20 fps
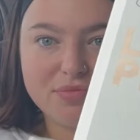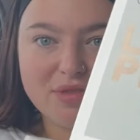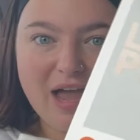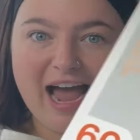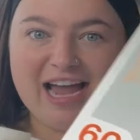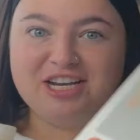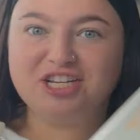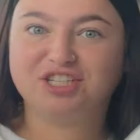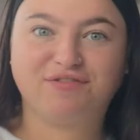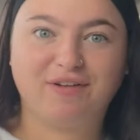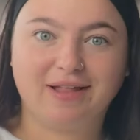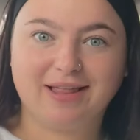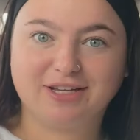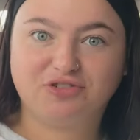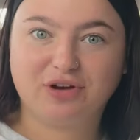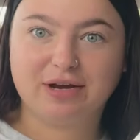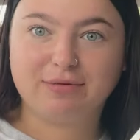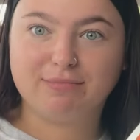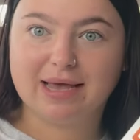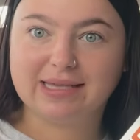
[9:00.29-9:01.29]
I just felt like
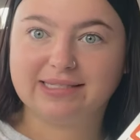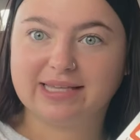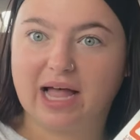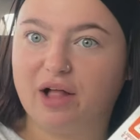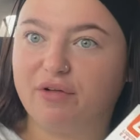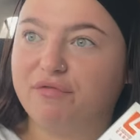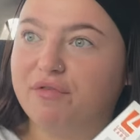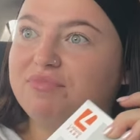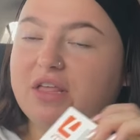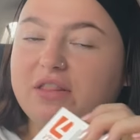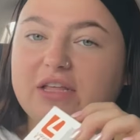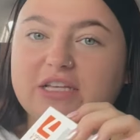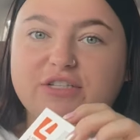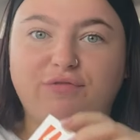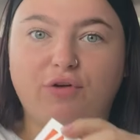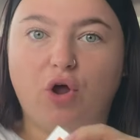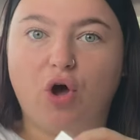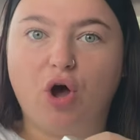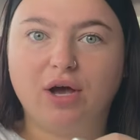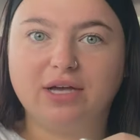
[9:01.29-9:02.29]
treating myself. This
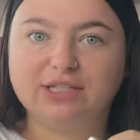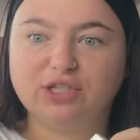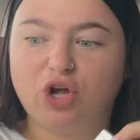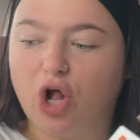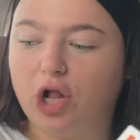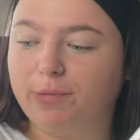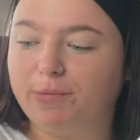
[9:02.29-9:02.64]
vlog is all